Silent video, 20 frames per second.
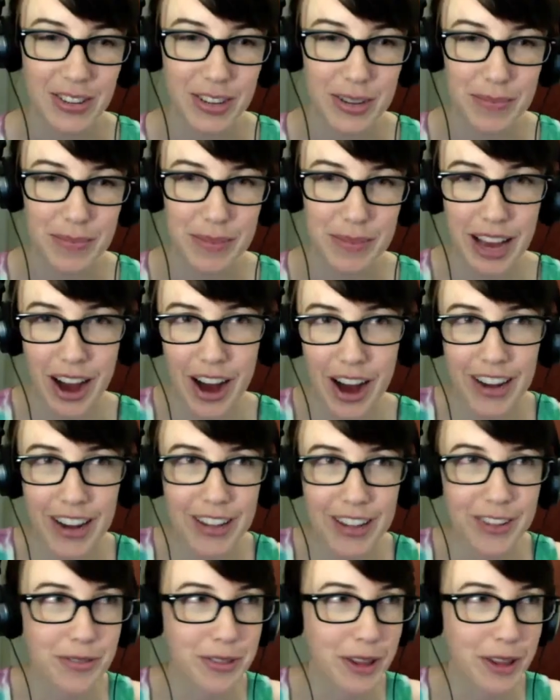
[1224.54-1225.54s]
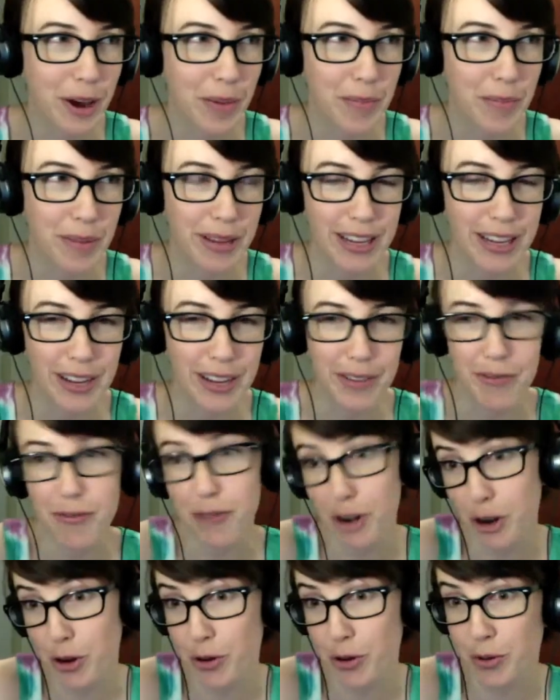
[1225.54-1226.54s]
be honest without being rude,
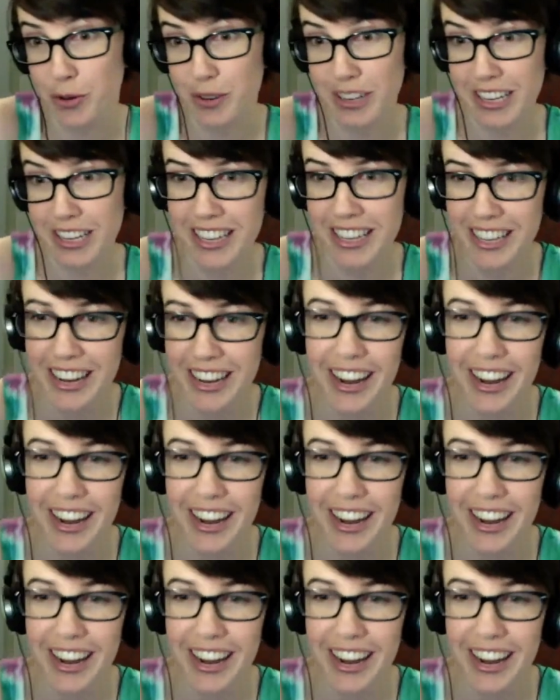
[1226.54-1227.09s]
you know?